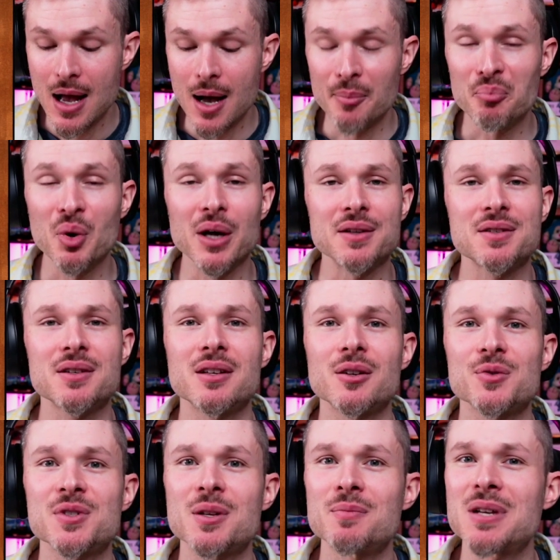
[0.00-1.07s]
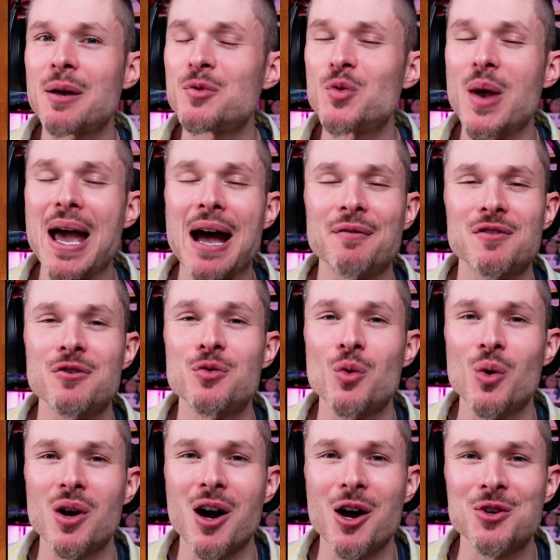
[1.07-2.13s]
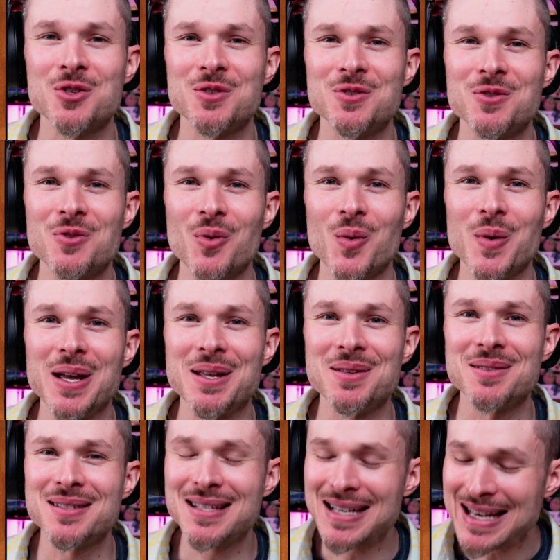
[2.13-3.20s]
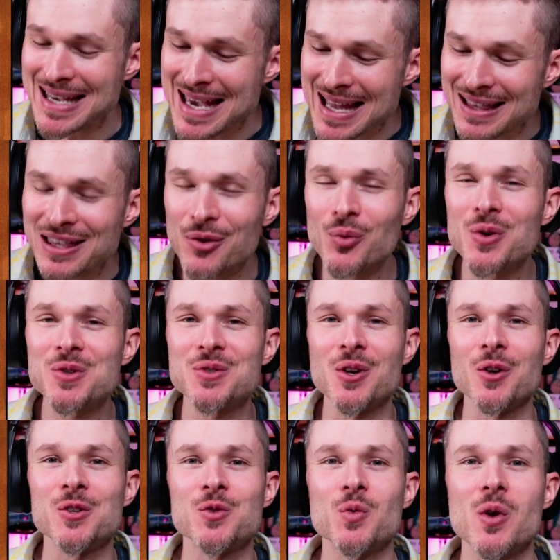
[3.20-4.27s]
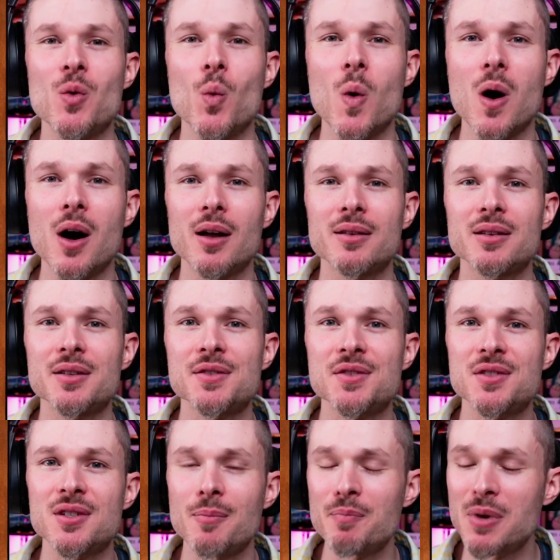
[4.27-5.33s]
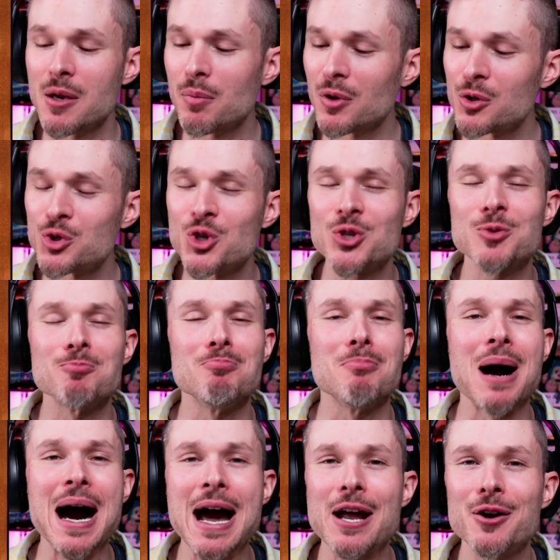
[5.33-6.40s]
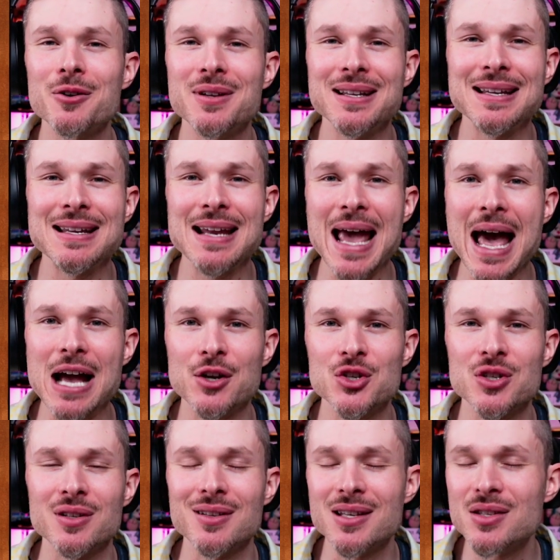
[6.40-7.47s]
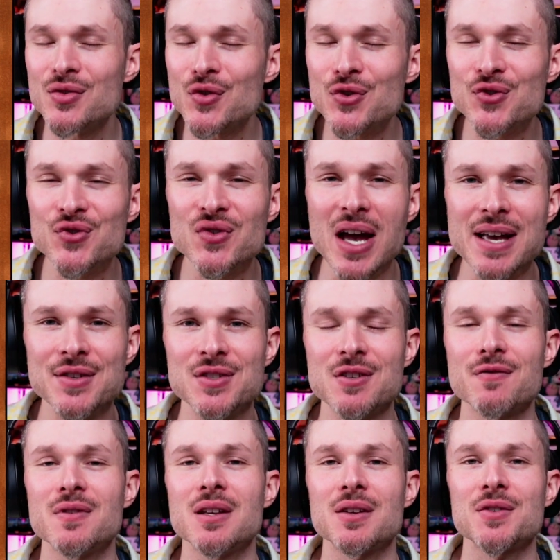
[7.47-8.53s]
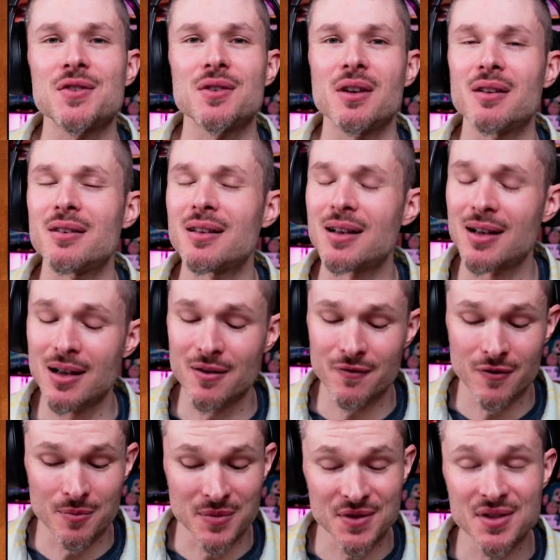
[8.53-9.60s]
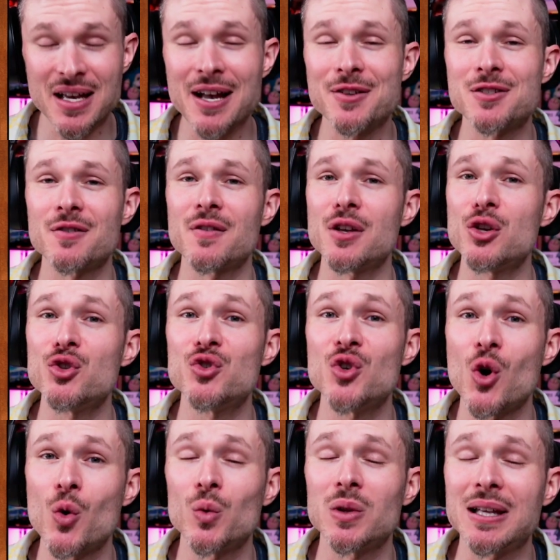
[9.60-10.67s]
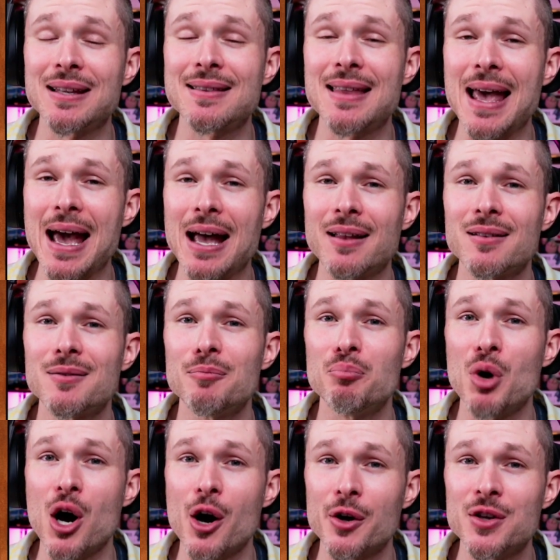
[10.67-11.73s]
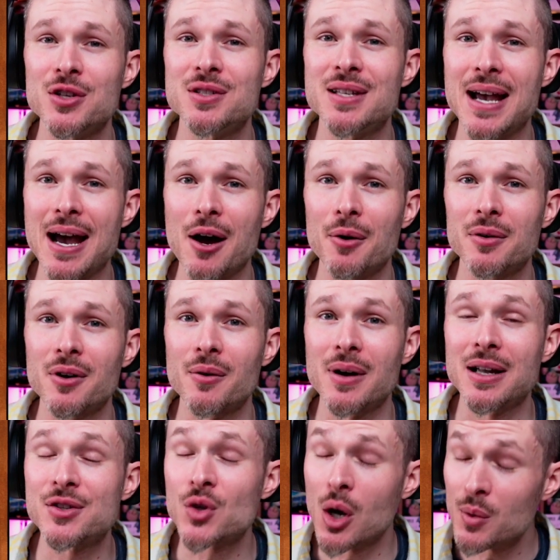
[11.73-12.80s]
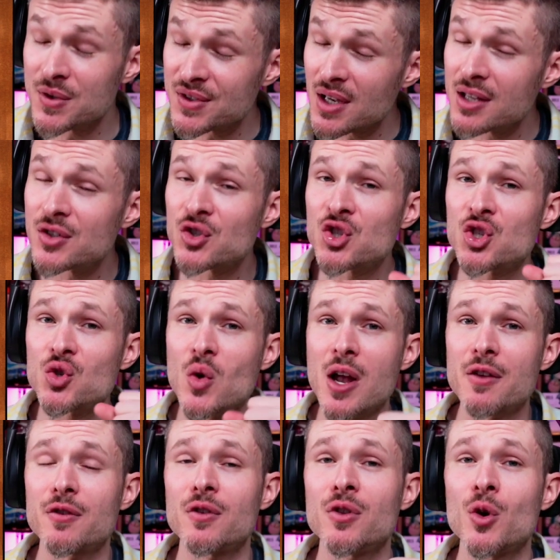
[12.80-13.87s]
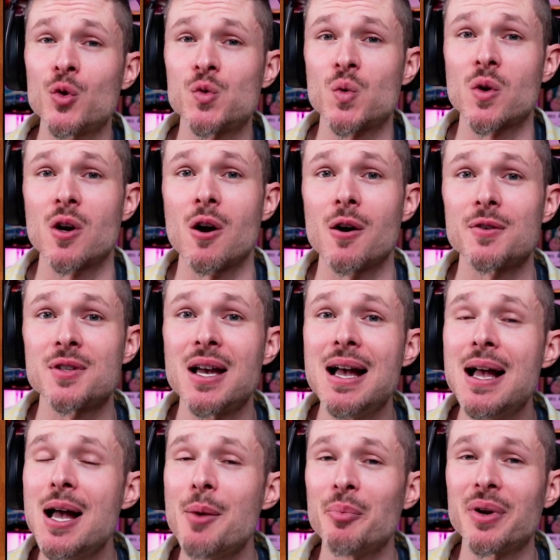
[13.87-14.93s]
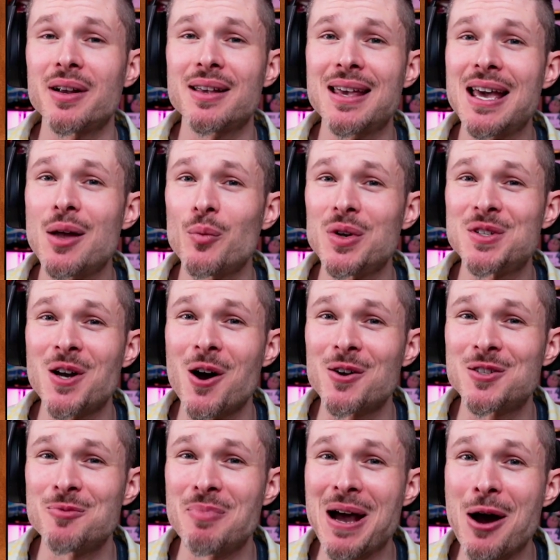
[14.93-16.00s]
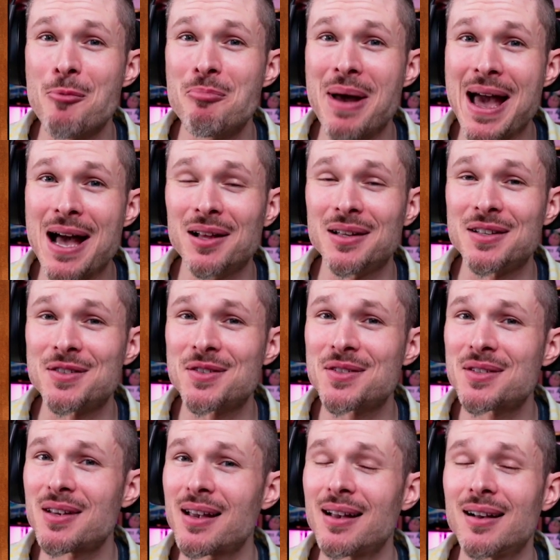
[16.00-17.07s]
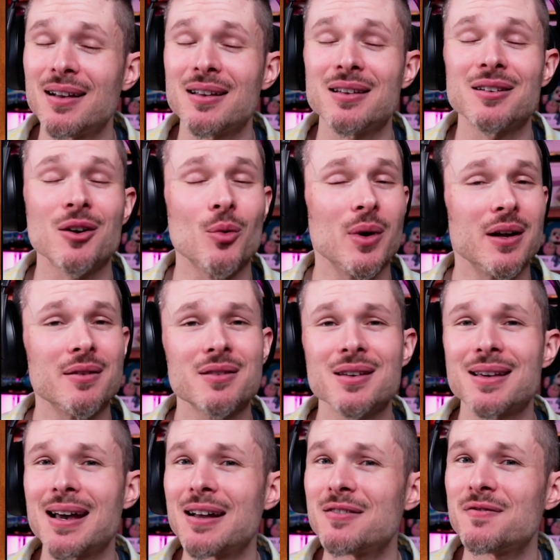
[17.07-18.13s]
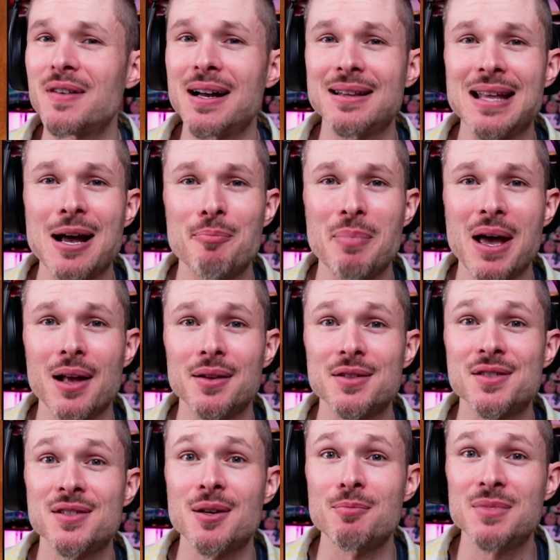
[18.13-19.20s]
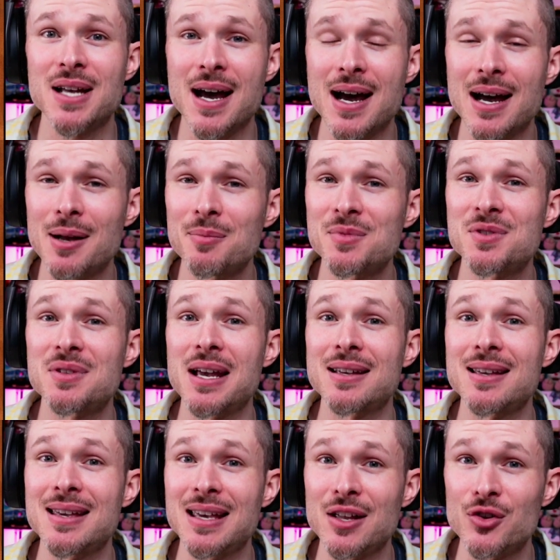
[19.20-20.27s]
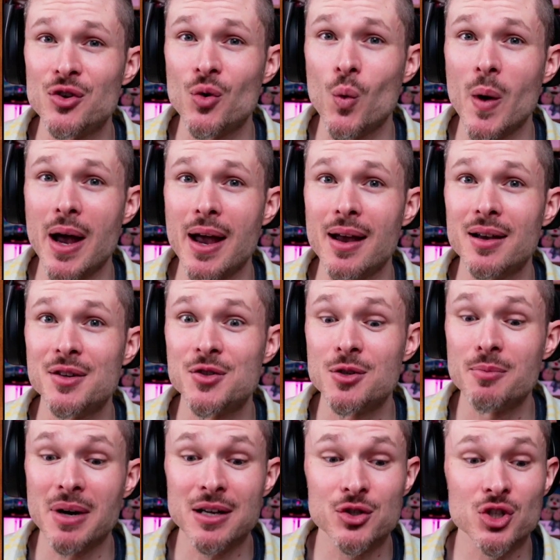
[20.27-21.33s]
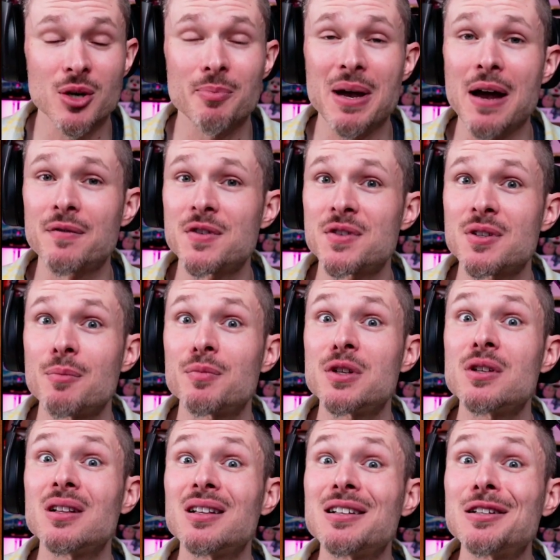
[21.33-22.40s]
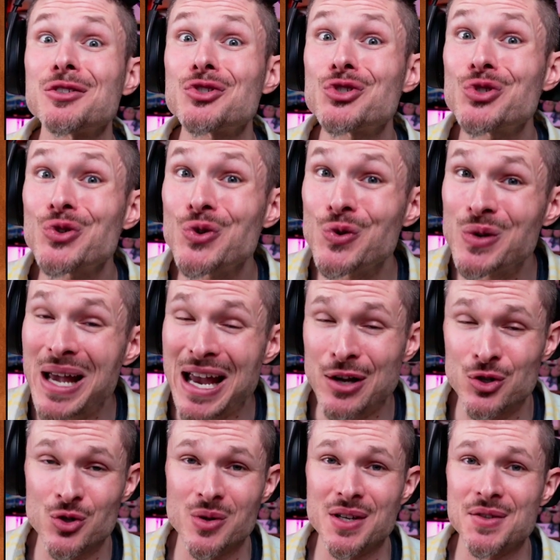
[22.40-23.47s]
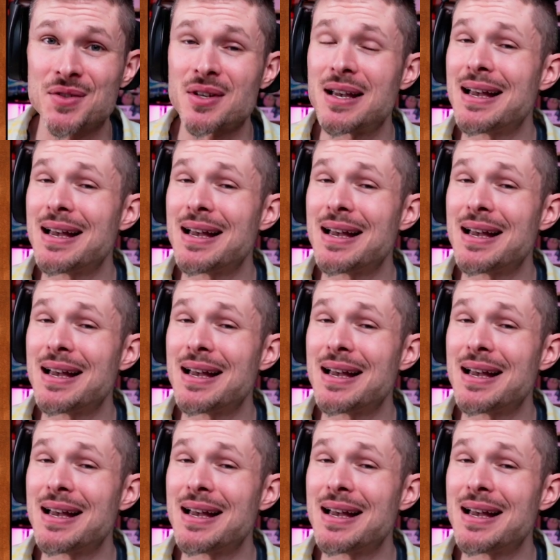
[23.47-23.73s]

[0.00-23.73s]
But, you know, sometimes we have to throw caution to the wind to get the results we want because some people are just mired in inaction, indecisiveness. And uh, from the sounds of it, you don't let that bog you down. All right. So I would say it's a strength in those regards. But again, we talked about balance. Uh, you know what? You got to find that balance. Sometimes that can get in your way because you might jump after something a little too dangerous.